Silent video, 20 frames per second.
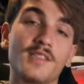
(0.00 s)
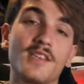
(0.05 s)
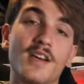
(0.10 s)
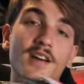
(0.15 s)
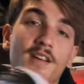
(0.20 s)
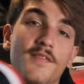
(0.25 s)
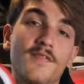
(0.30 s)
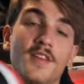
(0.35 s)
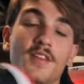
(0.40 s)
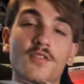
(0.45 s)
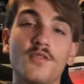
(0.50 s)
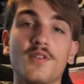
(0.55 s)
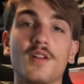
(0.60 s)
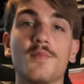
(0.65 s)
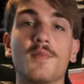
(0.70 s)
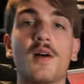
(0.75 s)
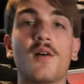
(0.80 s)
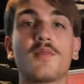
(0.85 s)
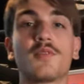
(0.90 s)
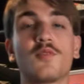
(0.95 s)
excited if they do
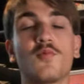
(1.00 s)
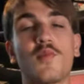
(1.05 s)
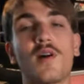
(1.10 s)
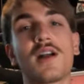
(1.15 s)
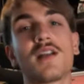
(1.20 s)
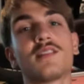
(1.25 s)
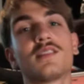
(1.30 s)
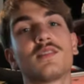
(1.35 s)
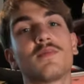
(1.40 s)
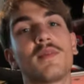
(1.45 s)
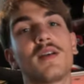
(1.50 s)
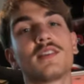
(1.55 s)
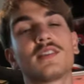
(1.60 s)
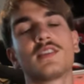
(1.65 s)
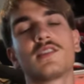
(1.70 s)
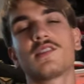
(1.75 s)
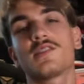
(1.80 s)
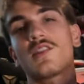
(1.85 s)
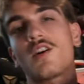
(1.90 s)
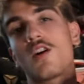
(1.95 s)
come out with the white cements.
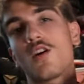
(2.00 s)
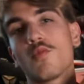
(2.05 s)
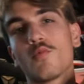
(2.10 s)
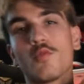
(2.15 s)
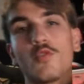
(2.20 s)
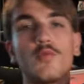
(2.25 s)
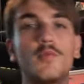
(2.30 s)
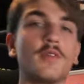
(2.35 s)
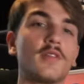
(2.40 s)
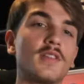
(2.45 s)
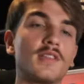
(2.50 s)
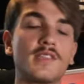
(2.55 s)
This is all rumored.